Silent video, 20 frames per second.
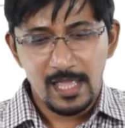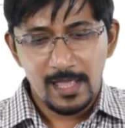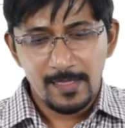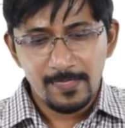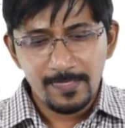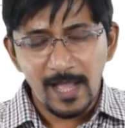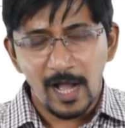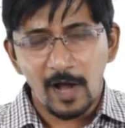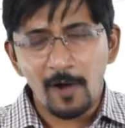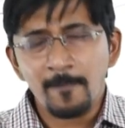
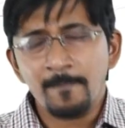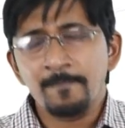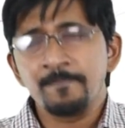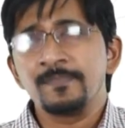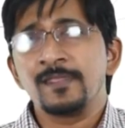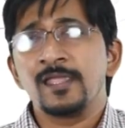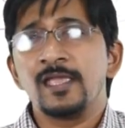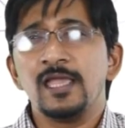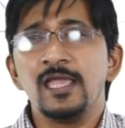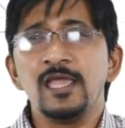Now,
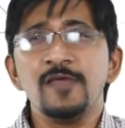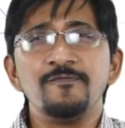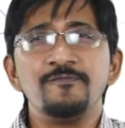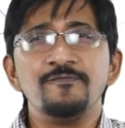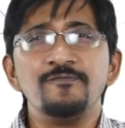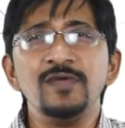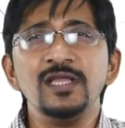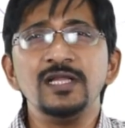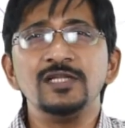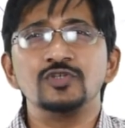if
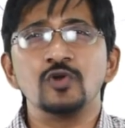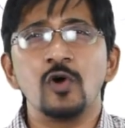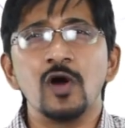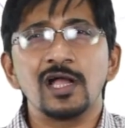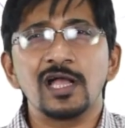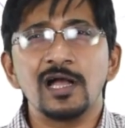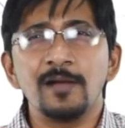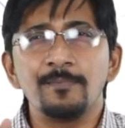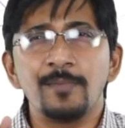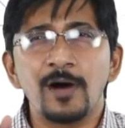we
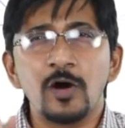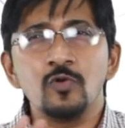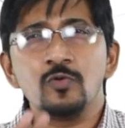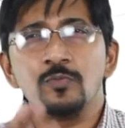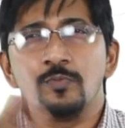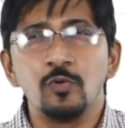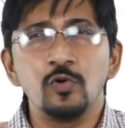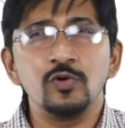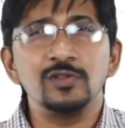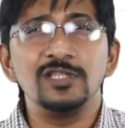talk
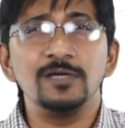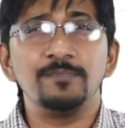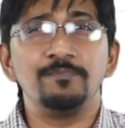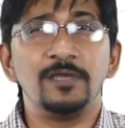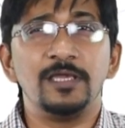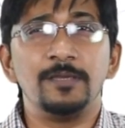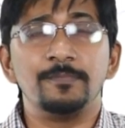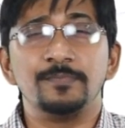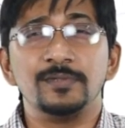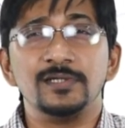about both the
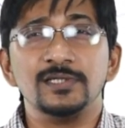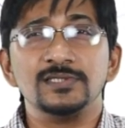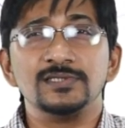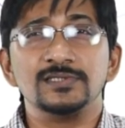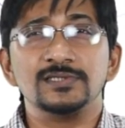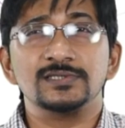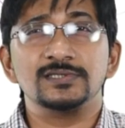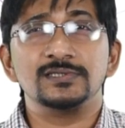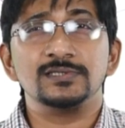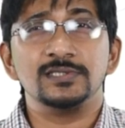
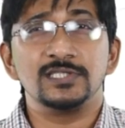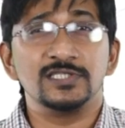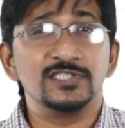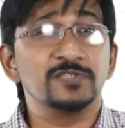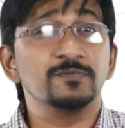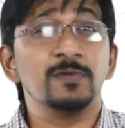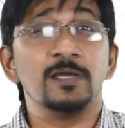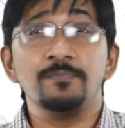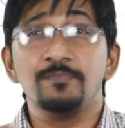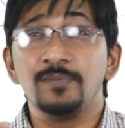papers, this is
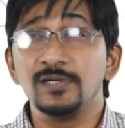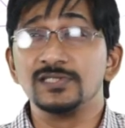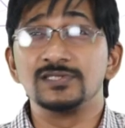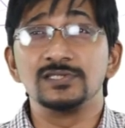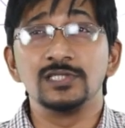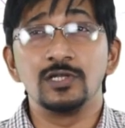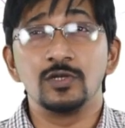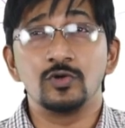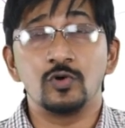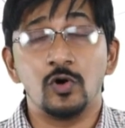my
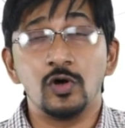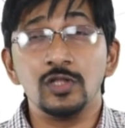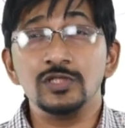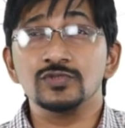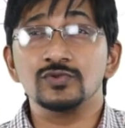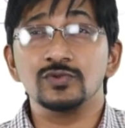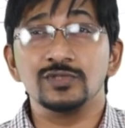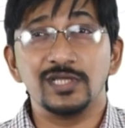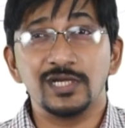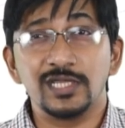personal call,
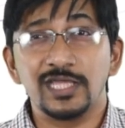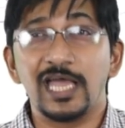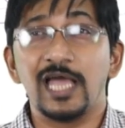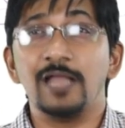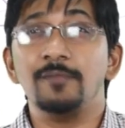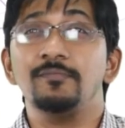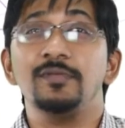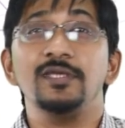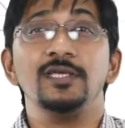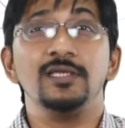so there
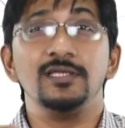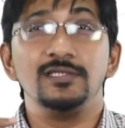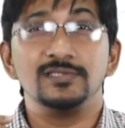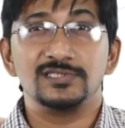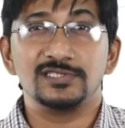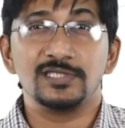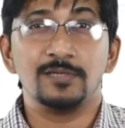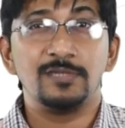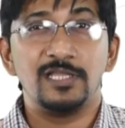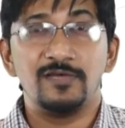can be
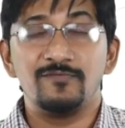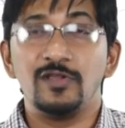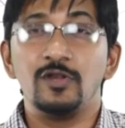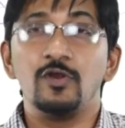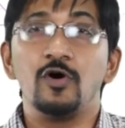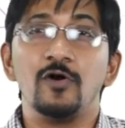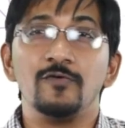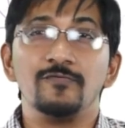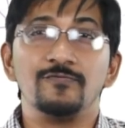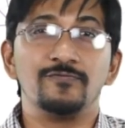some
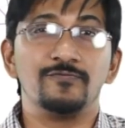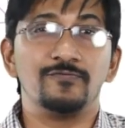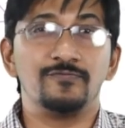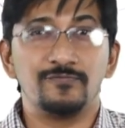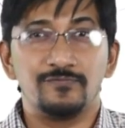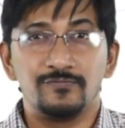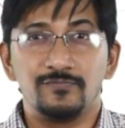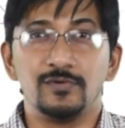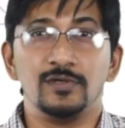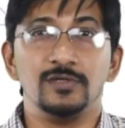level of
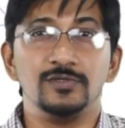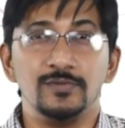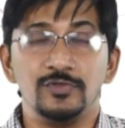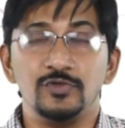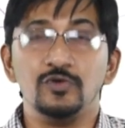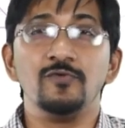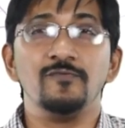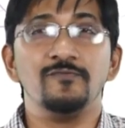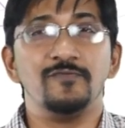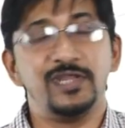
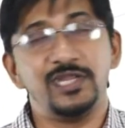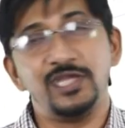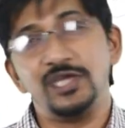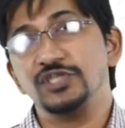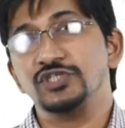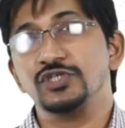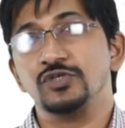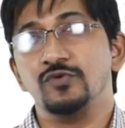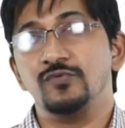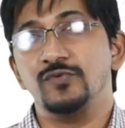
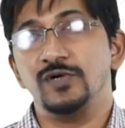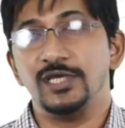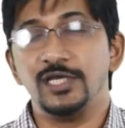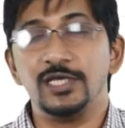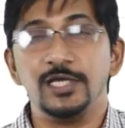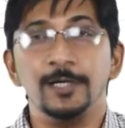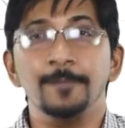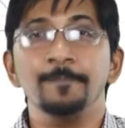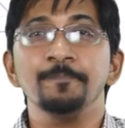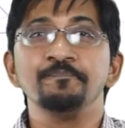variation over
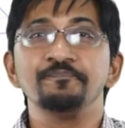here.